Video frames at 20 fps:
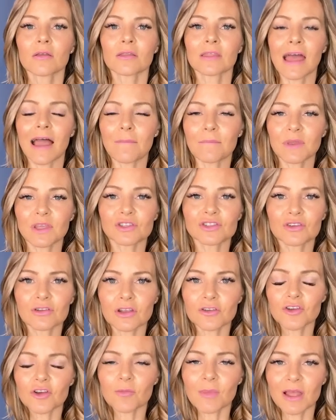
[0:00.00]
That means
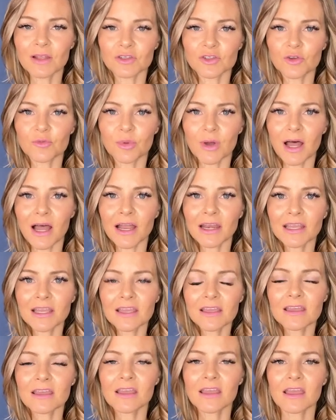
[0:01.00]
you're in your mental
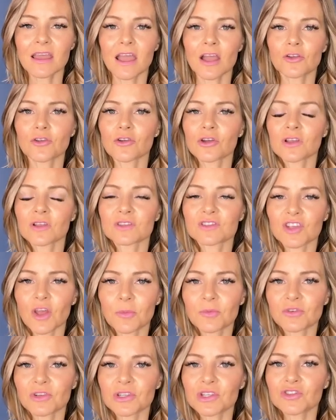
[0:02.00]
body and you're
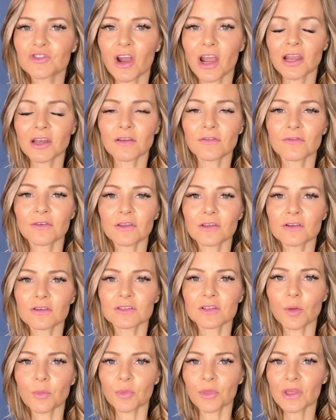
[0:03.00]
conceptually trying to figure
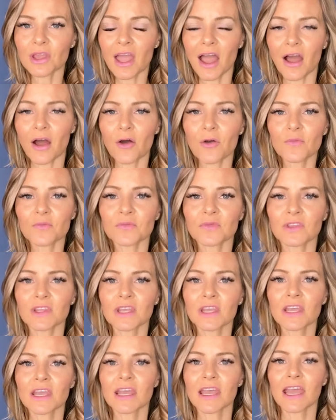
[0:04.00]
something out.
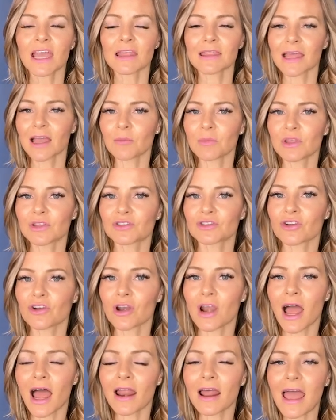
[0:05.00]
And that means you're
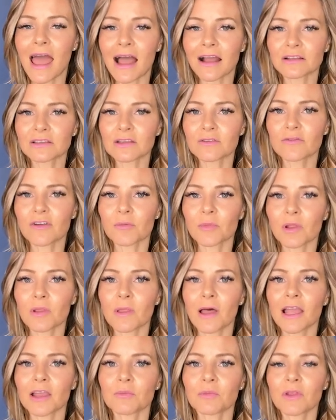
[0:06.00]
not acting from
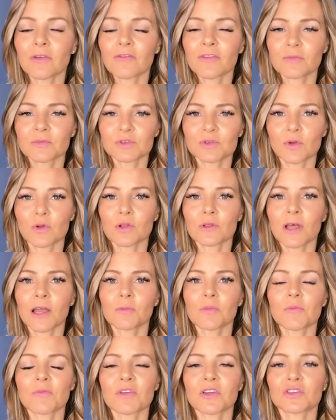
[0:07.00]
alignment, from soul
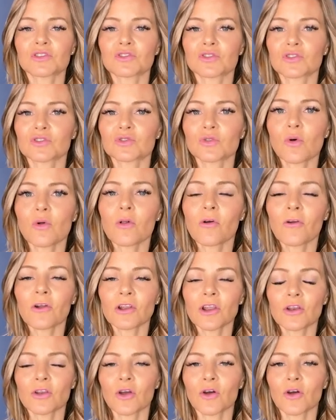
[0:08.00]
alignment, because your soul already